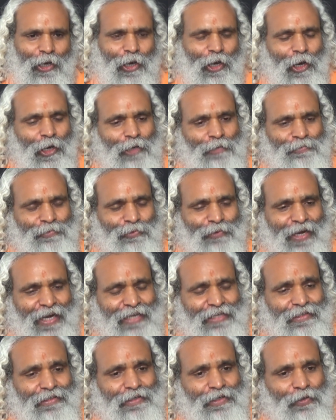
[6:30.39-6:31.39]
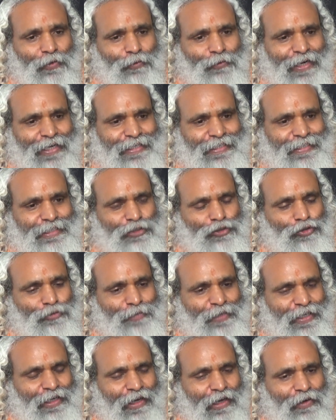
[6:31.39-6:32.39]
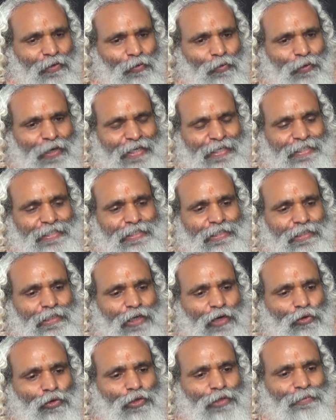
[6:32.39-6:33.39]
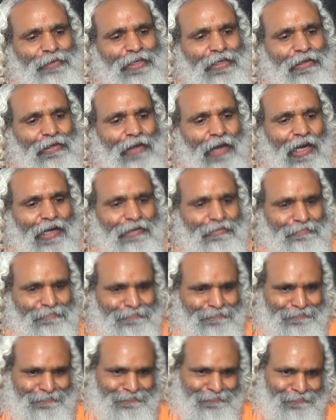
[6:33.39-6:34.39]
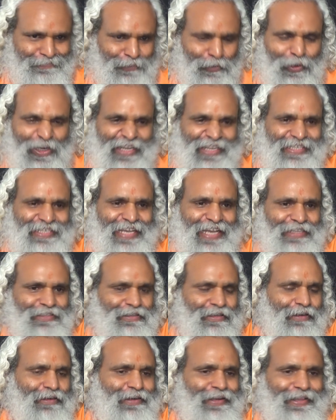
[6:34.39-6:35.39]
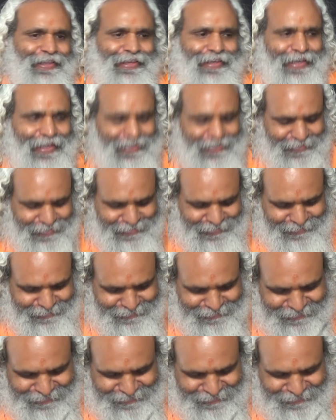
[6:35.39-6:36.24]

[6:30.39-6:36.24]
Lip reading: of what is to be done, what is not to be done. Only Shastra, nothing else.